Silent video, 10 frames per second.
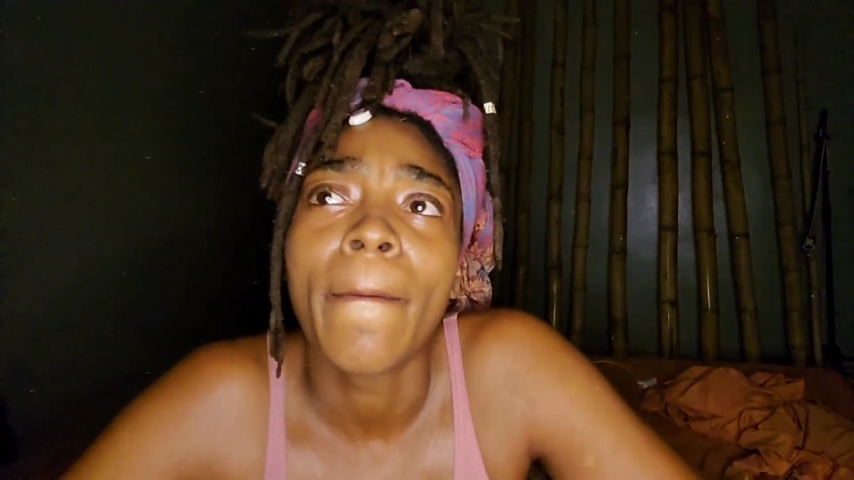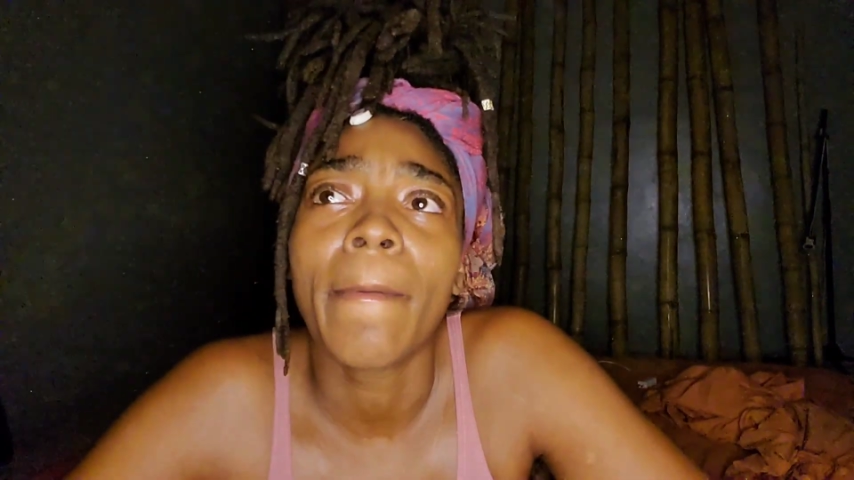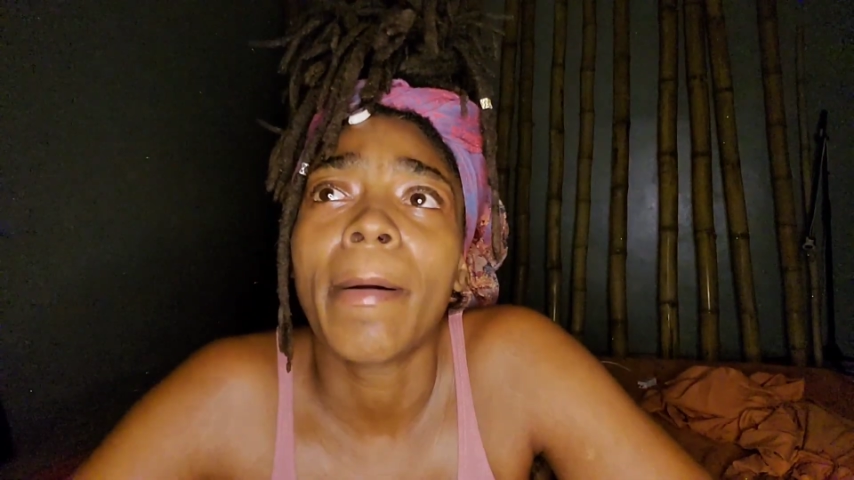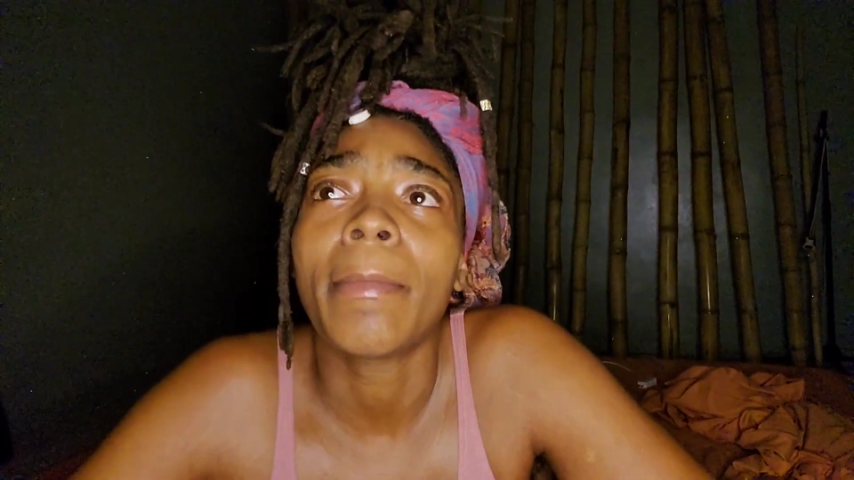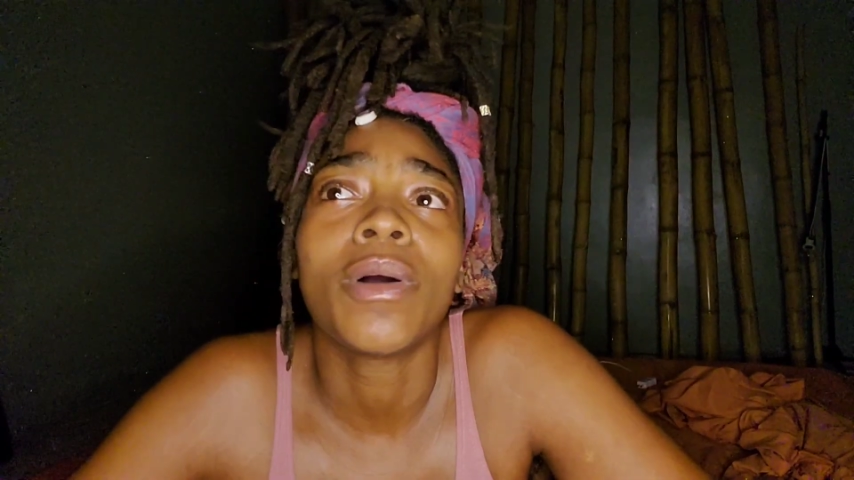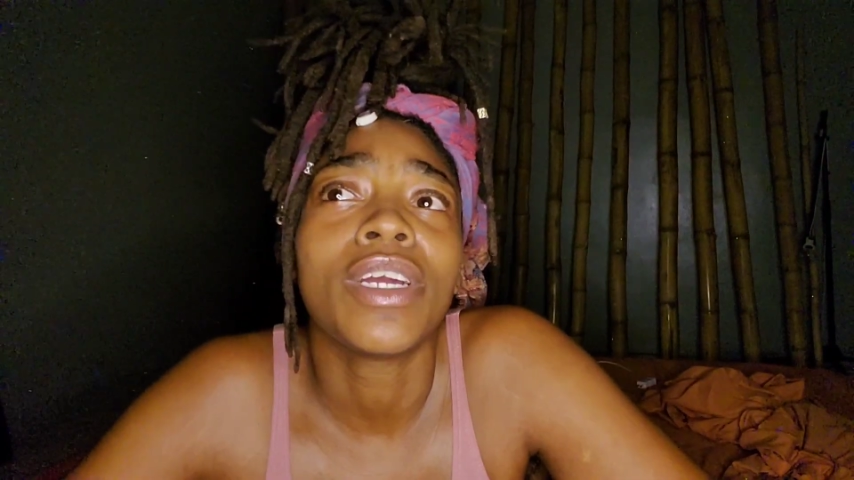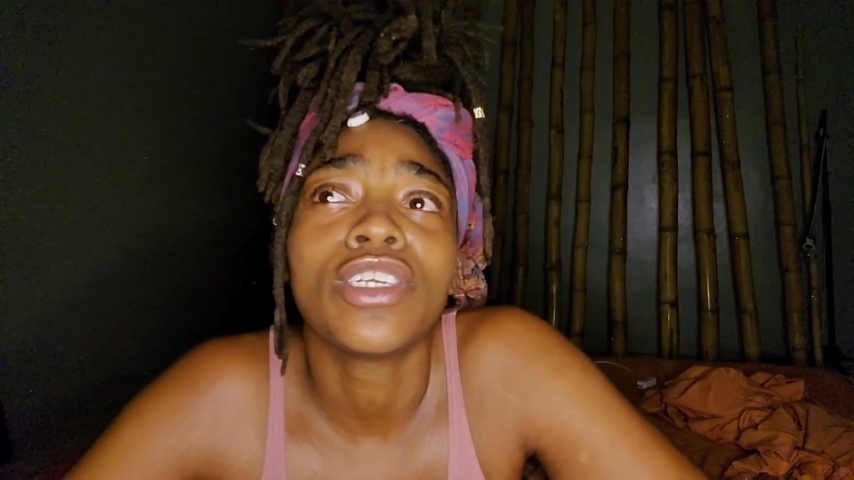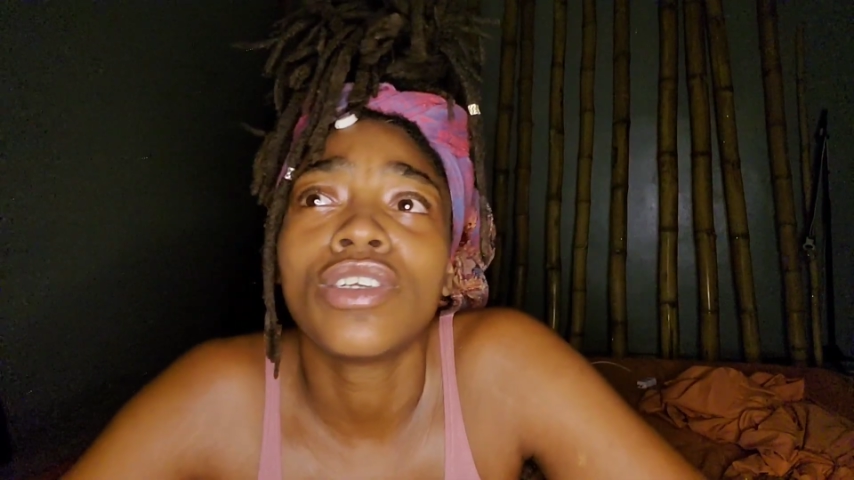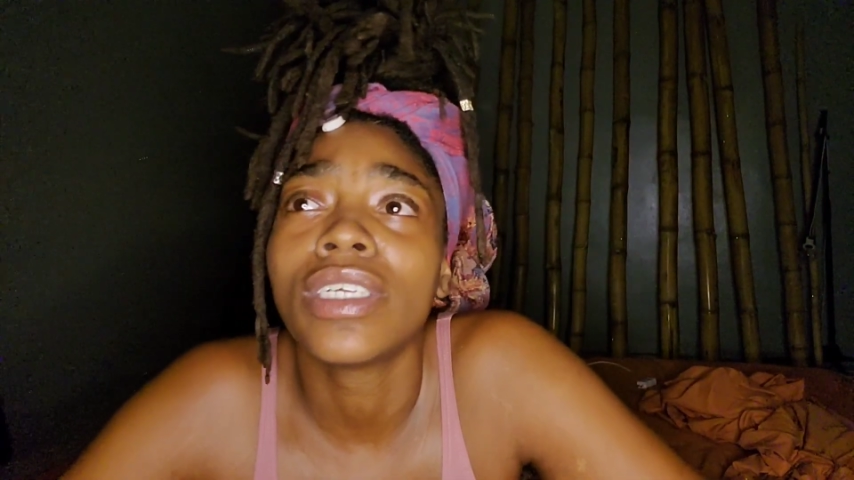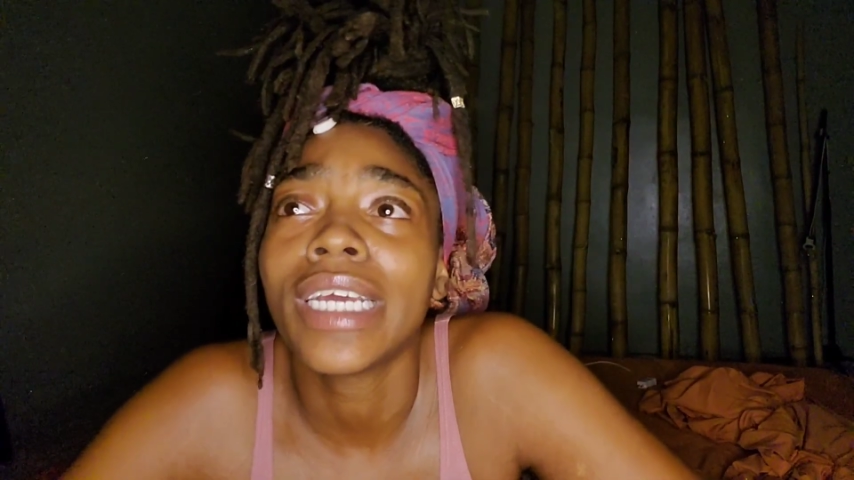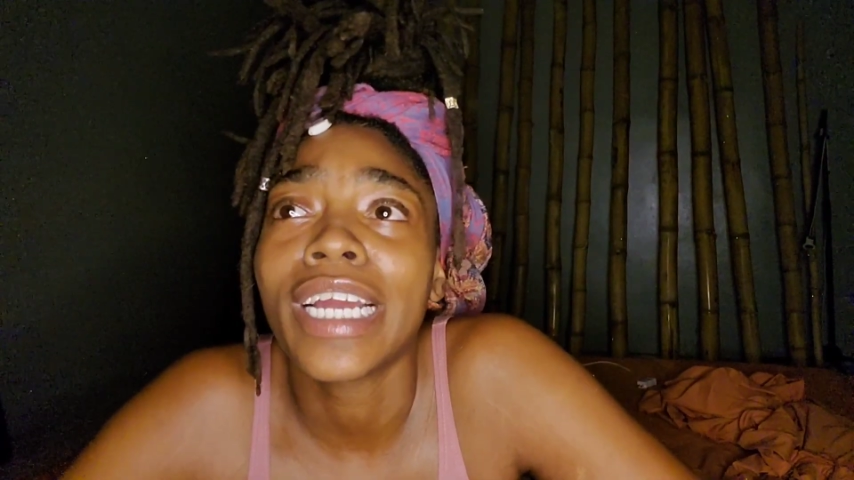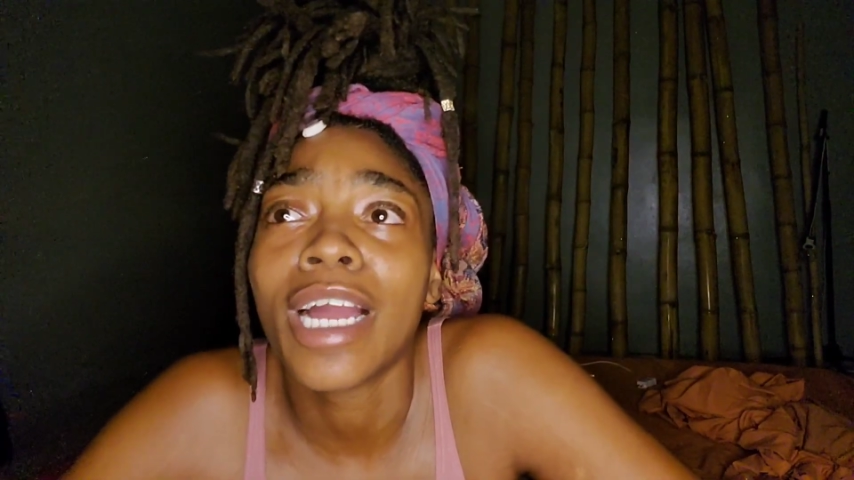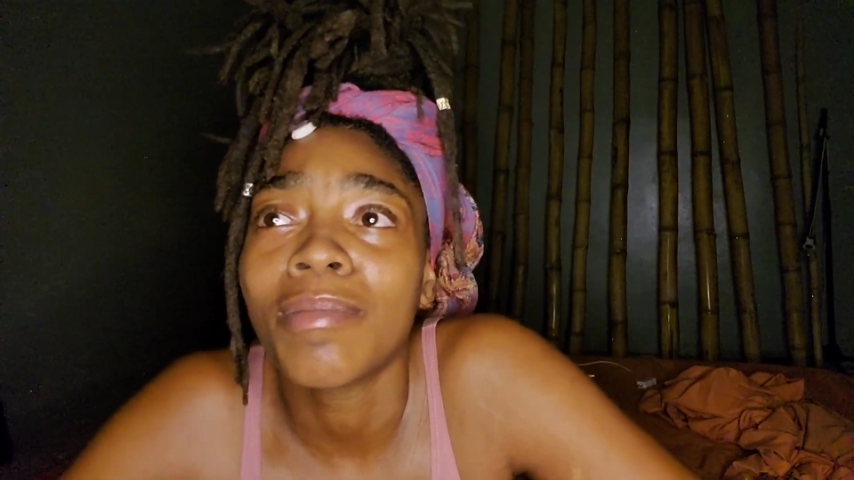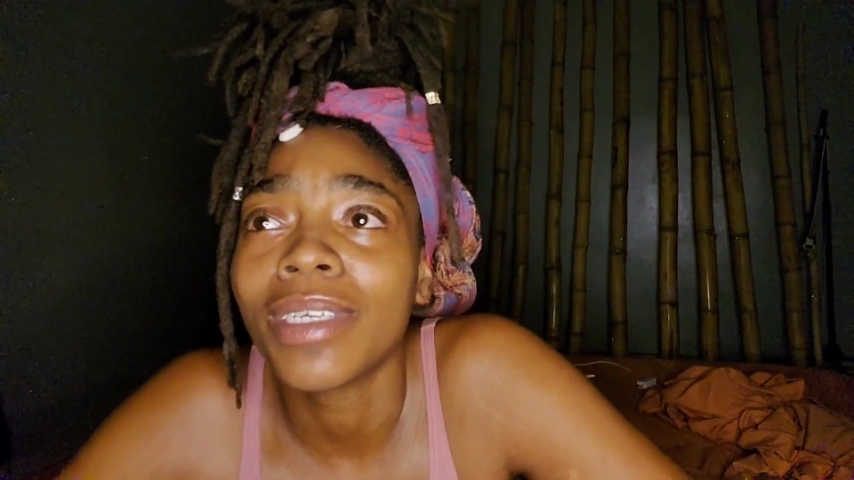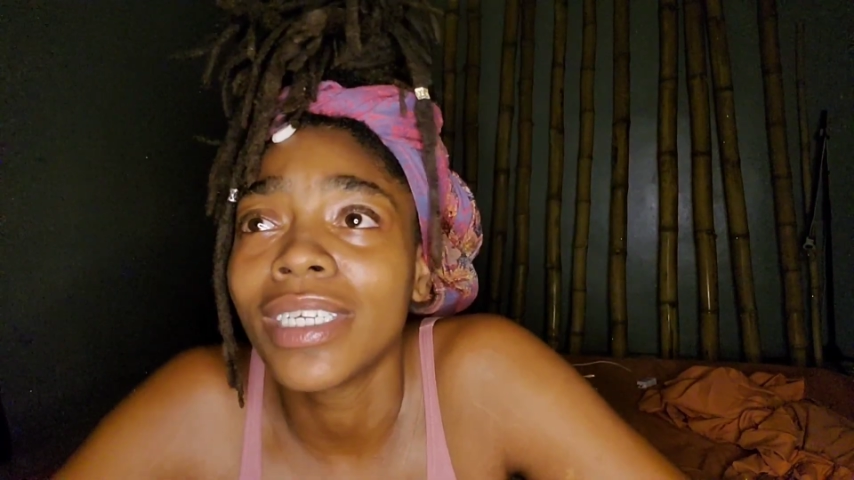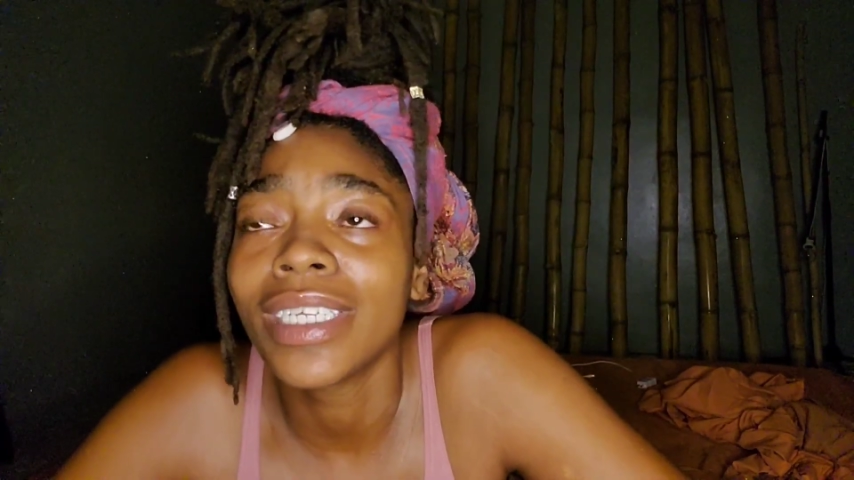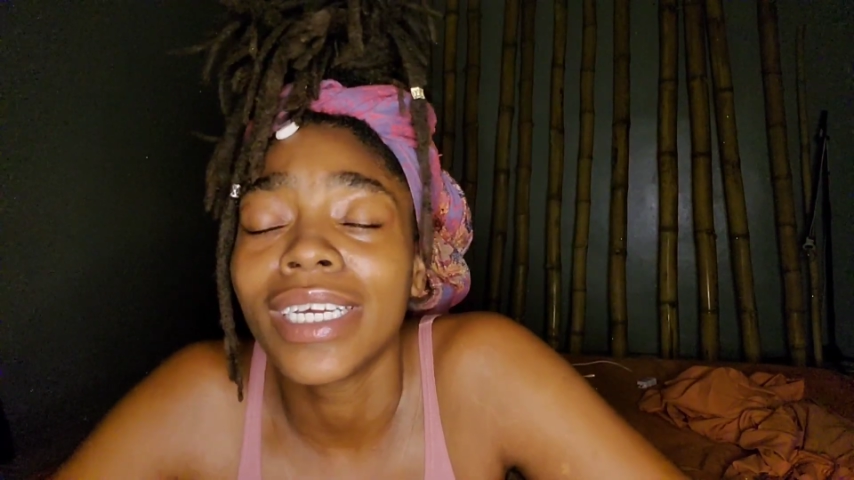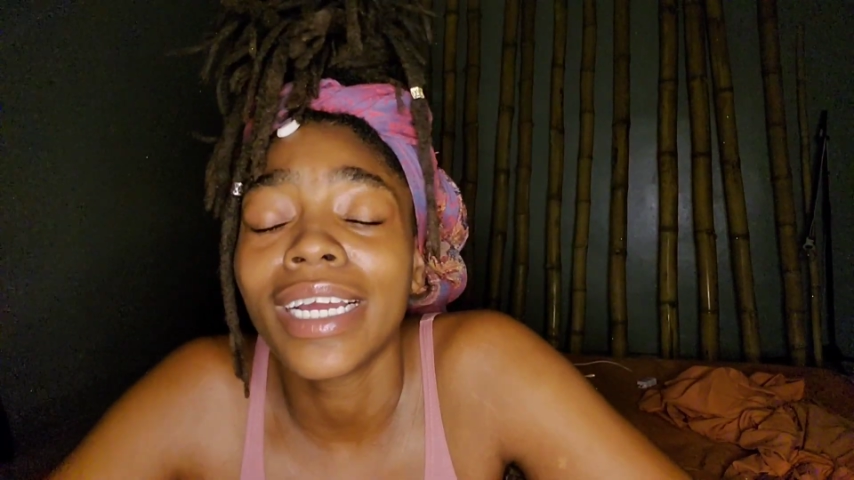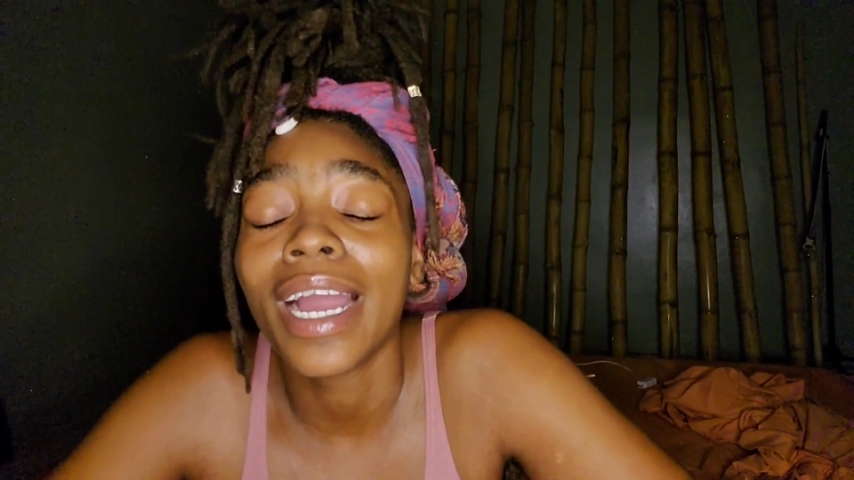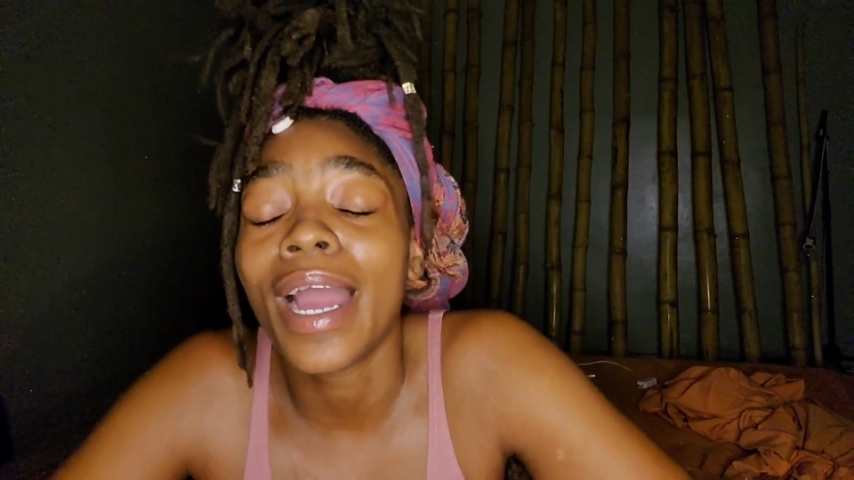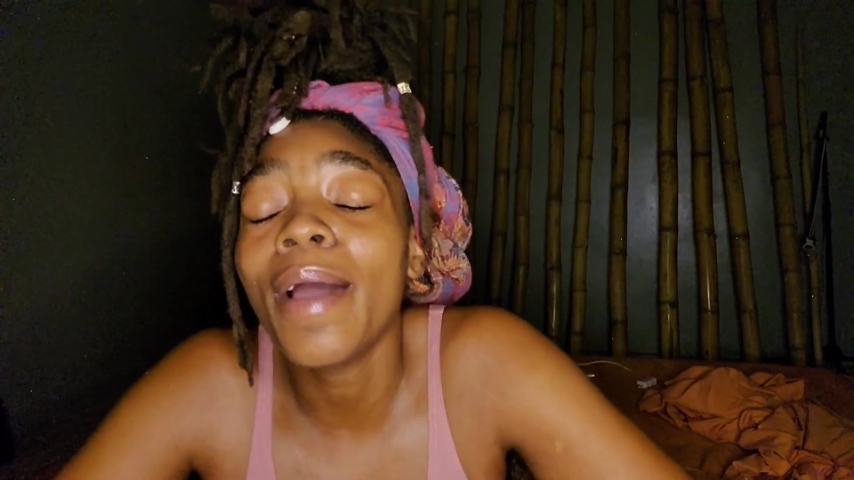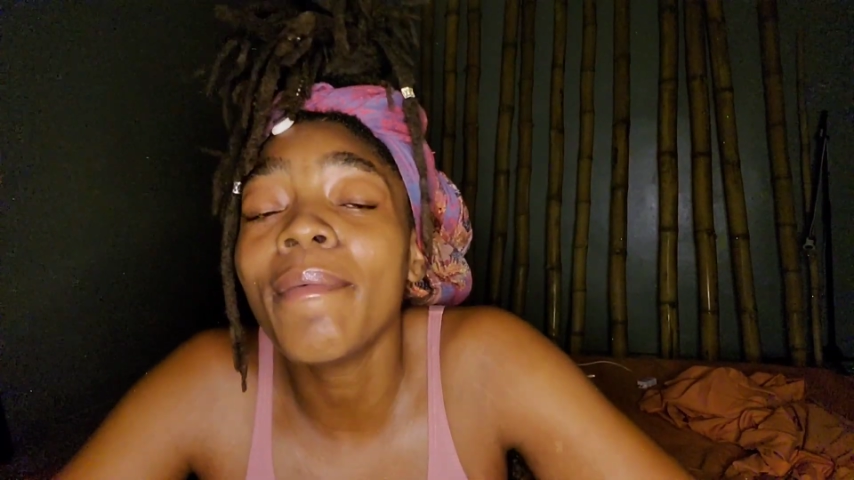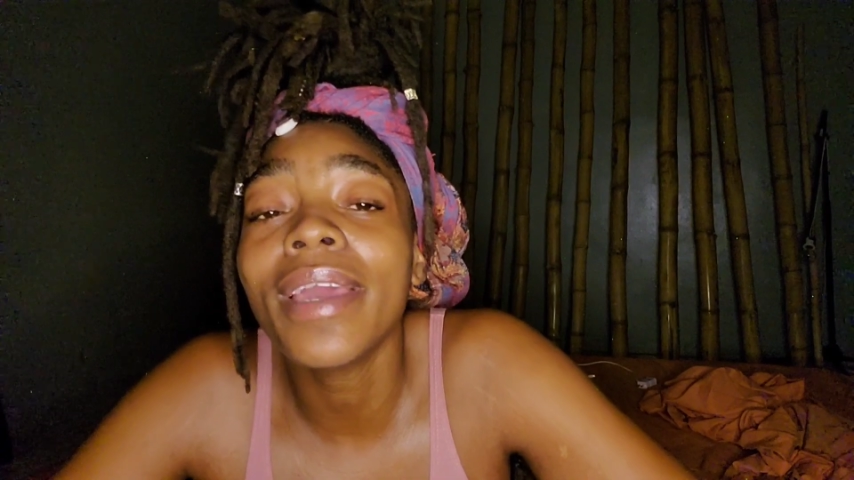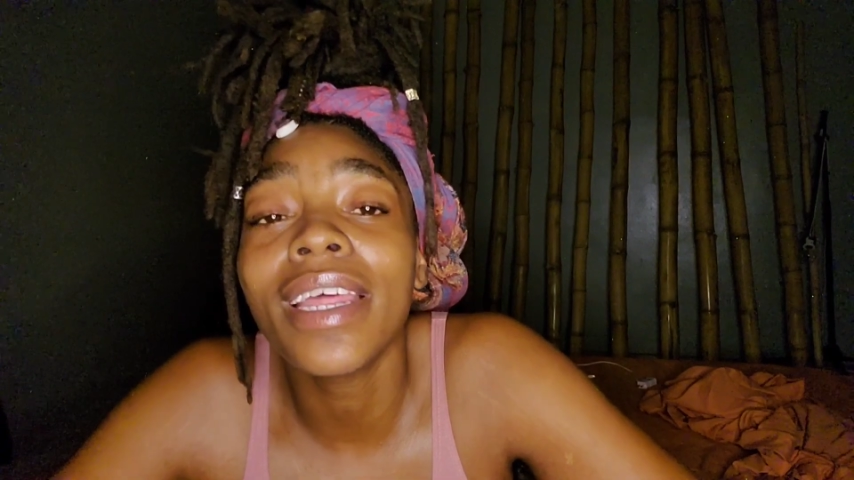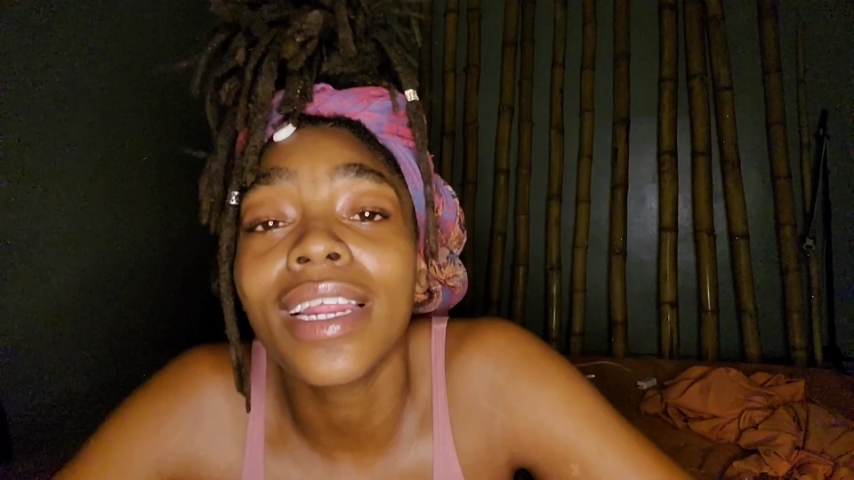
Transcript: My mom always just say common sense ain't common,